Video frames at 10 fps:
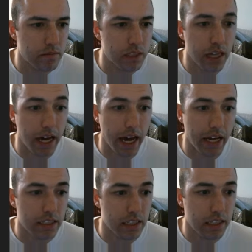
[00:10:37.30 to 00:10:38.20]
Did the
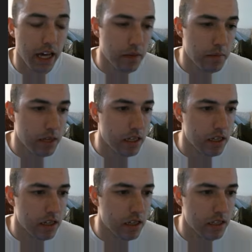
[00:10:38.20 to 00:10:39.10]
axe hit the
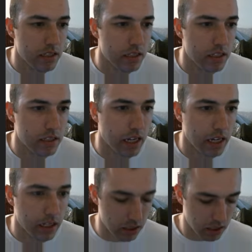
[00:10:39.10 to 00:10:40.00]
enemy? This doesn't
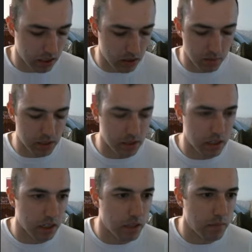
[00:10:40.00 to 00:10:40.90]
actually need to be
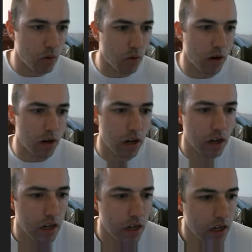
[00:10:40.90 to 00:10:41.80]
done anymore.